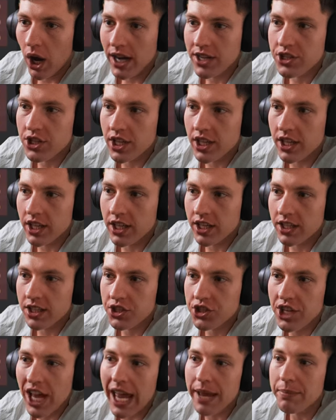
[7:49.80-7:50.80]

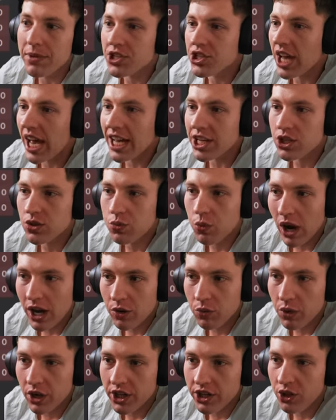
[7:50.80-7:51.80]
Brighton, same as us.
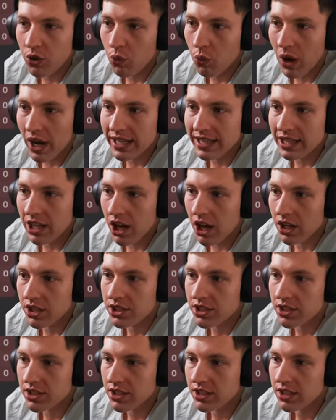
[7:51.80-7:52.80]
One win, one
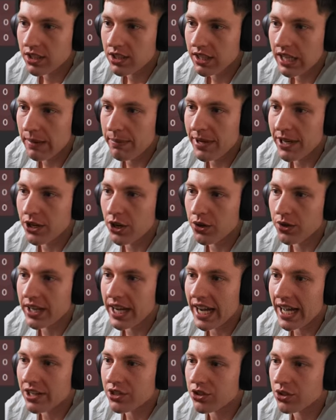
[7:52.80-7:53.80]
loss. They beat
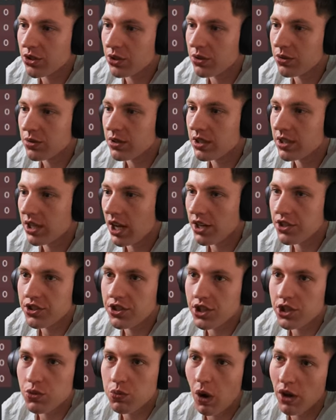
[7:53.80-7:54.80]
Newcastle,
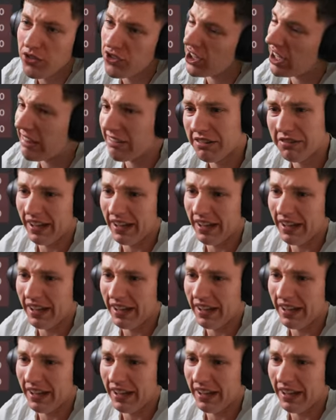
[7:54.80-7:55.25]
lost to Swansea.